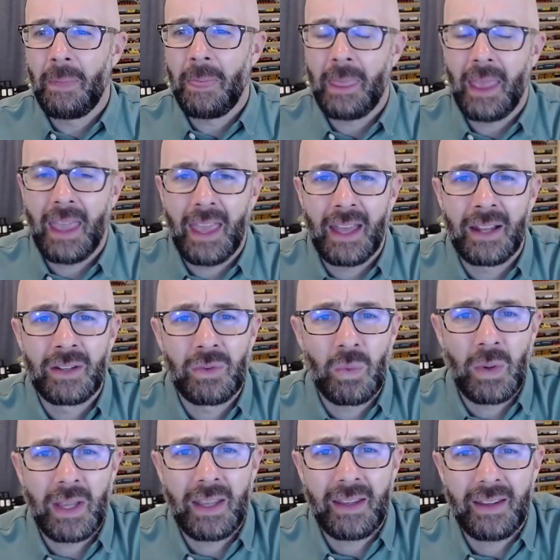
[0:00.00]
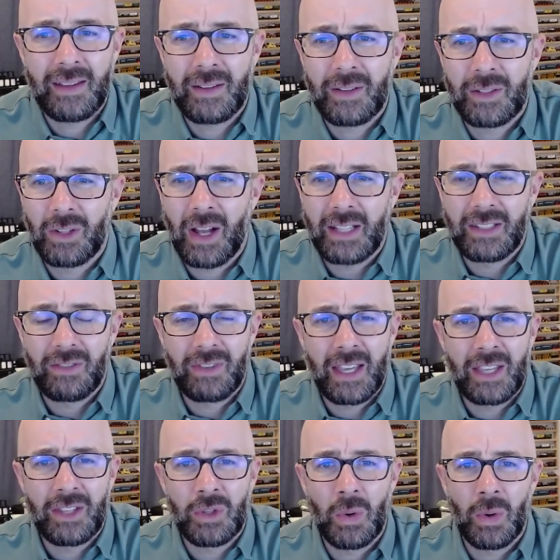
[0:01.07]
and there's lots of
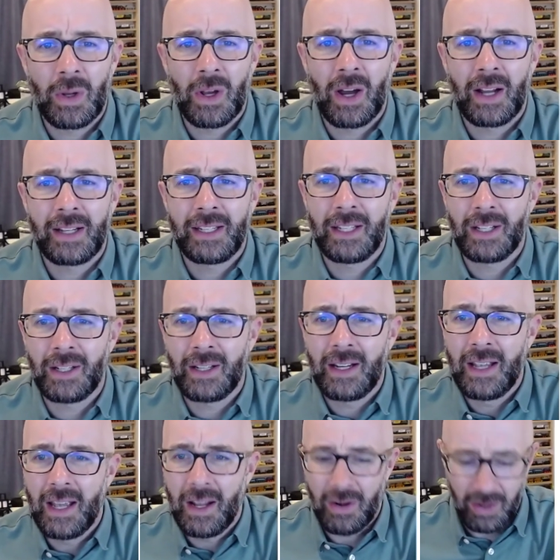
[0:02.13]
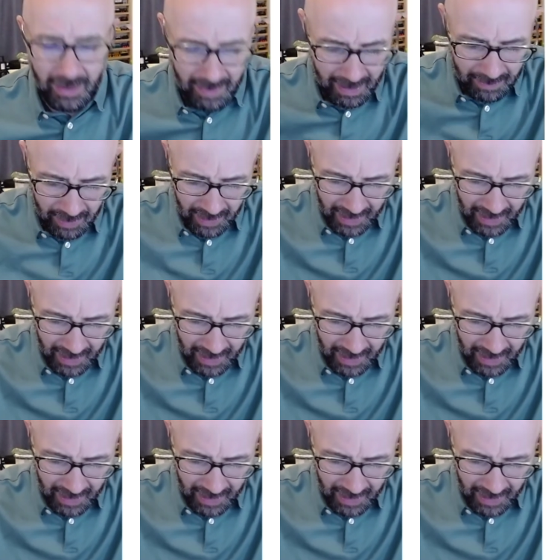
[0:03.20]
things going on here. Remember,